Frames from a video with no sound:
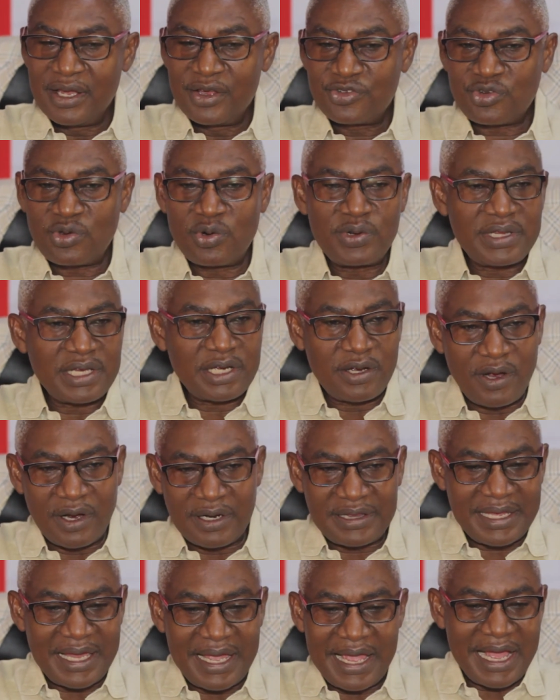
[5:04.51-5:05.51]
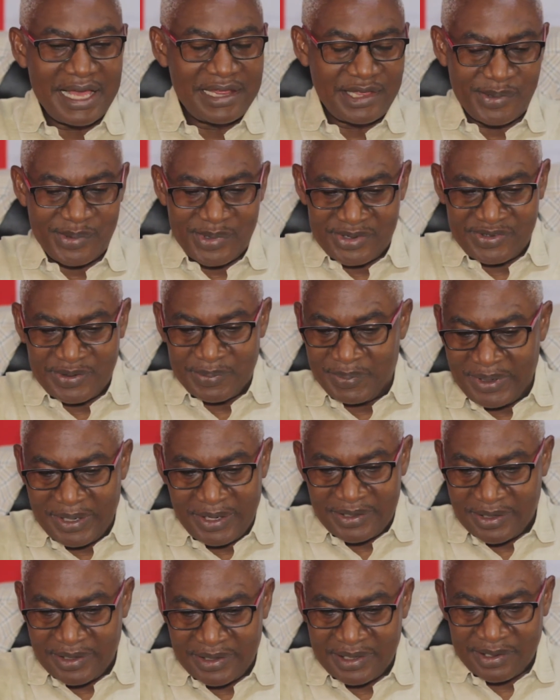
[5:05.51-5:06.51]
So they got there and there was the
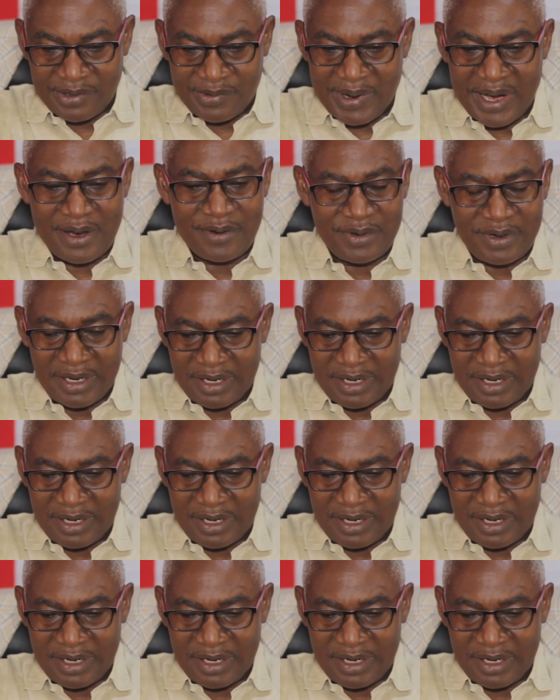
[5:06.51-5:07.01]
blood on the ground.